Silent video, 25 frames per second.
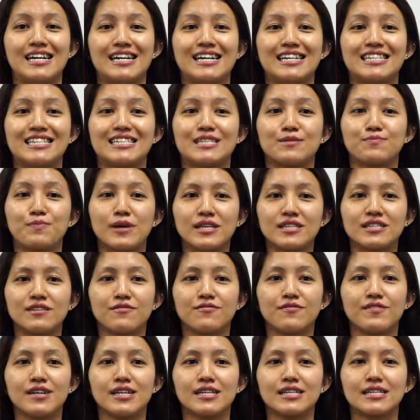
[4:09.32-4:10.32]
a
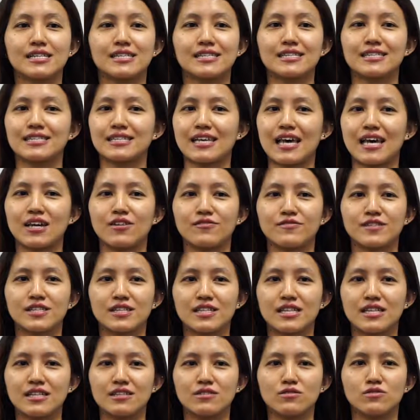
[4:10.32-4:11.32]
specific set of
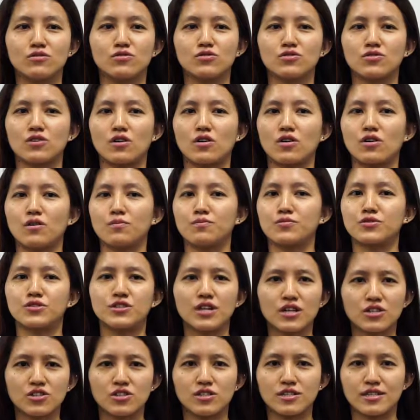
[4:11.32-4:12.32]
skills or
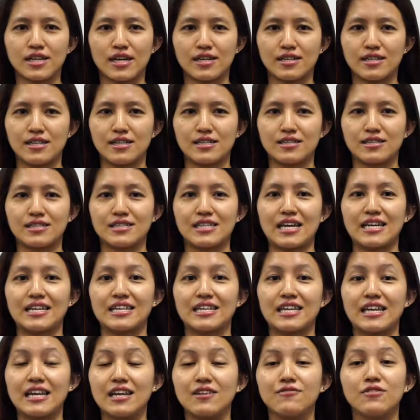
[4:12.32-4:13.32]
production techniques
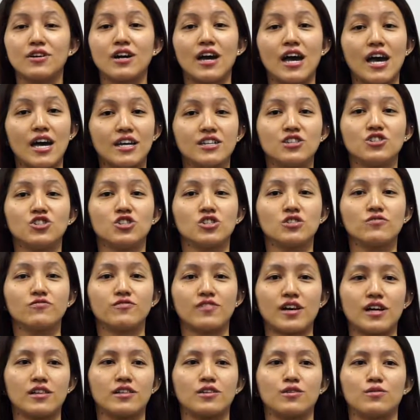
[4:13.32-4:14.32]
that deliver additional
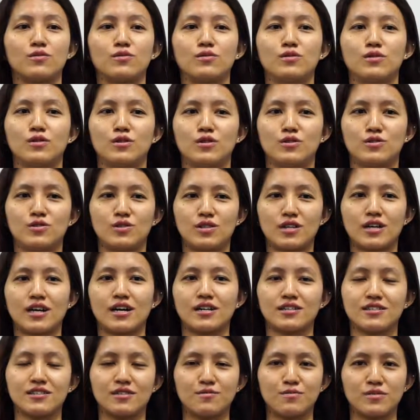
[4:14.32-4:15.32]
value to the
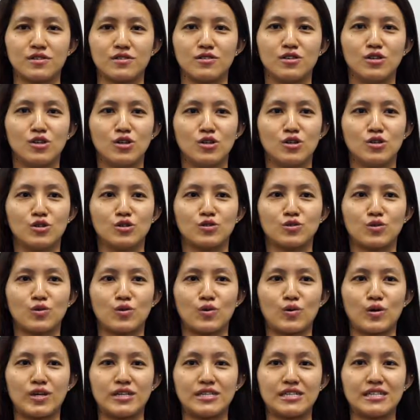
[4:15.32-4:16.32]
customer.
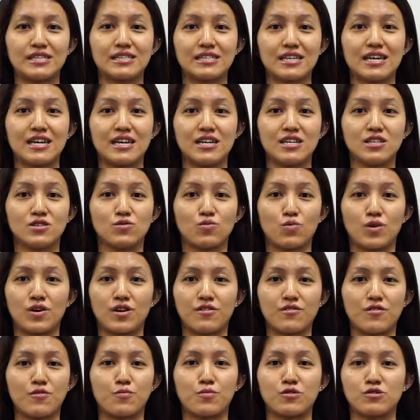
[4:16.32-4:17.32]
So in this case,
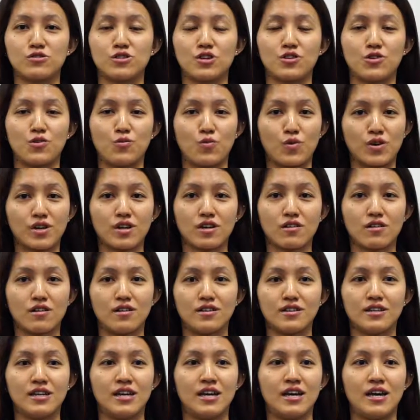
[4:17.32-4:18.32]
whatever project you're working
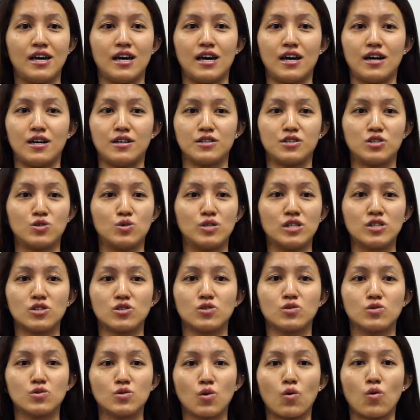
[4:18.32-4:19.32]
on, you need
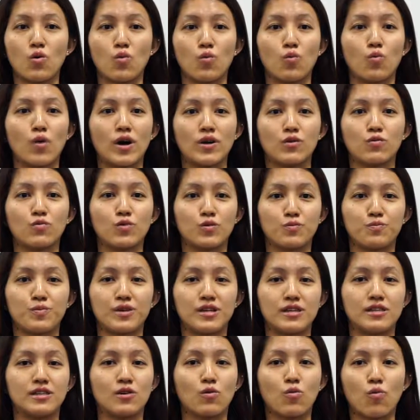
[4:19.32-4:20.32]
to know what would
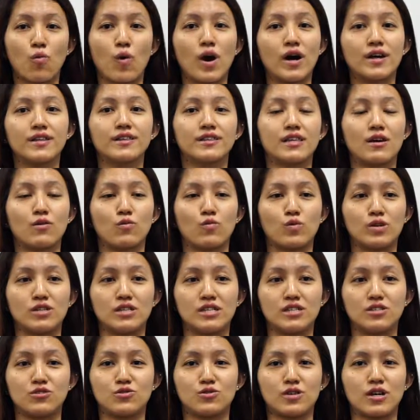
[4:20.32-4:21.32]
be the one that will
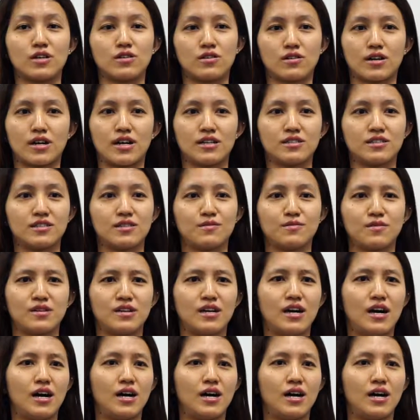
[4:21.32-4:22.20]
attract your customer.